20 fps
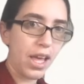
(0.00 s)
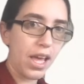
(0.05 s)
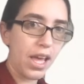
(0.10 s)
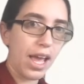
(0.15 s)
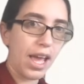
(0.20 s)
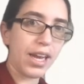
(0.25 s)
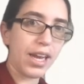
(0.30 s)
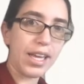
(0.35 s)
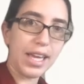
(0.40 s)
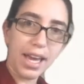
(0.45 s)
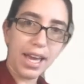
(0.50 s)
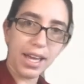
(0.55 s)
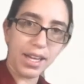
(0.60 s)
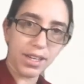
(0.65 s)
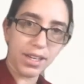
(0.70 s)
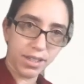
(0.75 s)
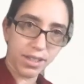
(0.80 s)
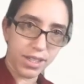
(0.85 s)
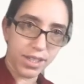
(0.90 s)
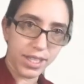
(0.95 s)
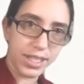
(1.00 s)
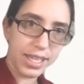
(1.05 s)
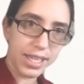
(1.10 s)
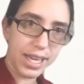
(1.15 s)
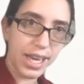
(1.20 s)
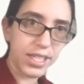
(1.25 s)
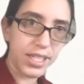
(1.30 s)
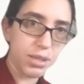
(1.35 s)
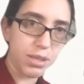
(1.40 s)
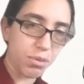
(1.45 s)
And again, let's
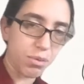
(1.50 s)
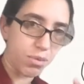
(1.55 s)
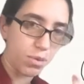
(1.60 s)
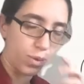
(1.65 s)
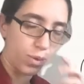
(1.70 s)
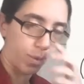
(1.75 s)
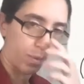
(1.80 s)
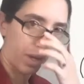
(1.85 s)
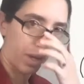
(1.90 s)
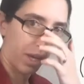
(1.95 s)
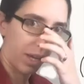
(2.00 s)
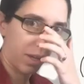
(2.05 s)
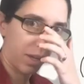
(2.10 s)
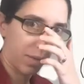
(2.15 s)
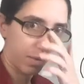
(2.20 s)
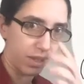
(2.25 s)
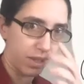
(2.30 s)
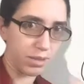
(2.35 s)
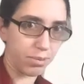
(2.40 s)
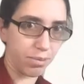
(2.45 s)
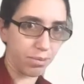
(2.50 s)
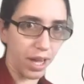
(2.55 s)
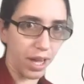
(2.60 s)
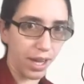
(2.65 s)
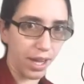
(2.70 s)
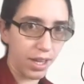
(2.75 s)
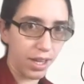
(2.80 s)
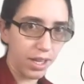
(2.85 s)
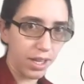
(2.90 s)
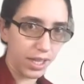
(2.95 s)
cancel before we multiply.
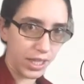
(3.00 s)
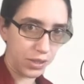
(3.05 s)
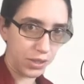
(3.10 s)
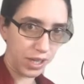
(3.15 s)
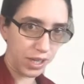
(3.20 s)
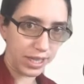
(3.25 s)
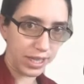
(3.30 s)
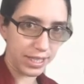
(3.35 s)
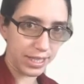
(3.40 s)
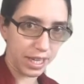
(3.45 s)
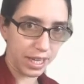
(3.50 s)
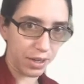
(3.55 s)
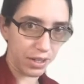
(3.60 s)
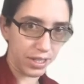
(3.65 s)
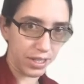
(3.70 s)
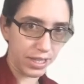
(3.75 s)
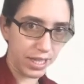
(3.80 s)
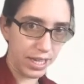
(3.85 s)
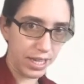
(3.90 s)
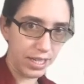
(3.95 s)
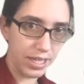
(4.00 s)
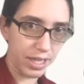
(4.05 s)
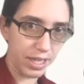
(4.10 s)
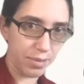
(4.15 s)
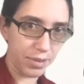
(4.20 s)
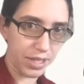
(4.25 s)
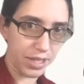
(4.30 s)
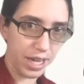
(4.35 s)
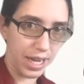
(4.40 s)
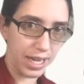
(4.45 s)
Let's write this out as 10 times
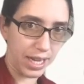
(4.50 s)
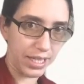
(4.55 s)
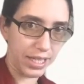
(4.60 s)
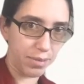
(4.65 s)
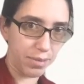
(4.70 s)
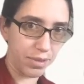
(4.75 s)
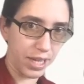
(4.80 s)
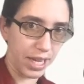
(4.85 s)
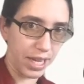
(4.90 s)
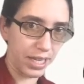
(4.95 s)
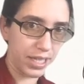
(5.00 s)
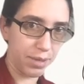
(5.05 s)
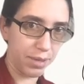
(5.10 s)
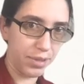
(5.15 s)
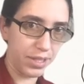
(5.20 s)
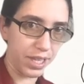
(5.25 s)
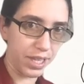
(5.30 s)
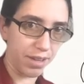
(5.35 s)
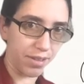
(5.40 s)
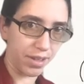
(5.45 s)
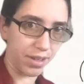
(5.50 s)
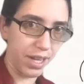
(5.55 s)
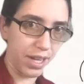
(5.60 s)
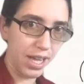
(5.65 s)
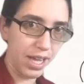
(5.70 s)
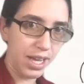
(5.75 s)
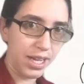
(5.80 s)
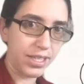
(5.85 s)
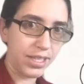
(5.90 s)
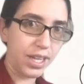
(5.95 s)
9 times 8 times 7
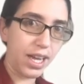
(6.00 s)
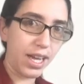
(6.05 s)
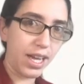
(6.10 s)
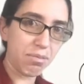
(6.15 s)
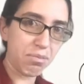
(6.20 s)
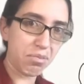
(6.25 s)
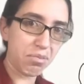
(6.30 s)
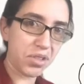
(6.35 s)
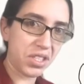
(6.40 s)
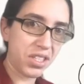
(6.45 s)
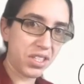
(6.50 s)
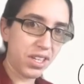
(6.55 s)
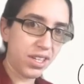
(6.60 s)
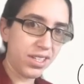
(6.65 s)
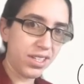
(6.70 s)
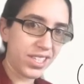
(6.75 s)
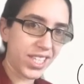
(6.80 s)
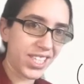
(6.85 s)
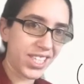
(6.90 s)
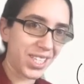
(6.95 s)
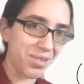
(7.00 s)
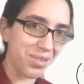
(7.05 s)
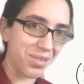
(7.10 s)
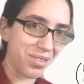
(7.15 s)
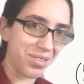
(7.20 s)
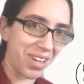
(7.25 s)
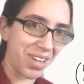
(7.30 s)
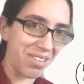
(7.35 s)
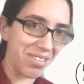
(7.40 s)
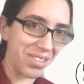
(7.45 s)
times 6 times
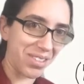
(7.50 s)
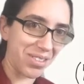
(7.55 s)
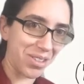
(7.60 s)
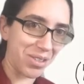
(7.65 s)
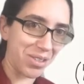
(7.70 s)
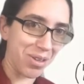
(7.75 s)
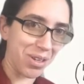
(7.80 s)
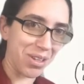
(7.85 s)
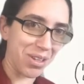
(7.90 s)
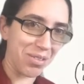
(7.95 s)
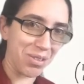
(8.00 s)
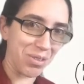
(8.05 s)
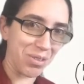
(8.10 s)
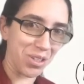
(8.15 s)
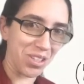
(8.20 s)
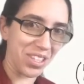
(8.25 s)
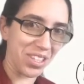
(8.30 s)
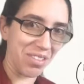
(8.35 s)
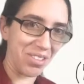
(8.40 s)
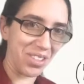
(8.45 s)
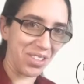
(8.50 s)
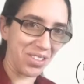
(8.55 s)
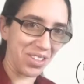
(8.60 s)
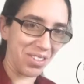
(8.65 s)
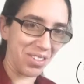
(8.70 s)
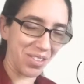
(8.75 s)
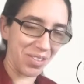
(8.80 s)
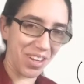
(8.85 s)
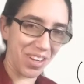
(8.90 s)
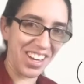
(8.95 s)
5 times 3 times 4 times 2
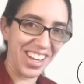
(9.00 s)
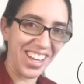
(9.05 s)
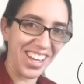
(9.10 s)
times 1.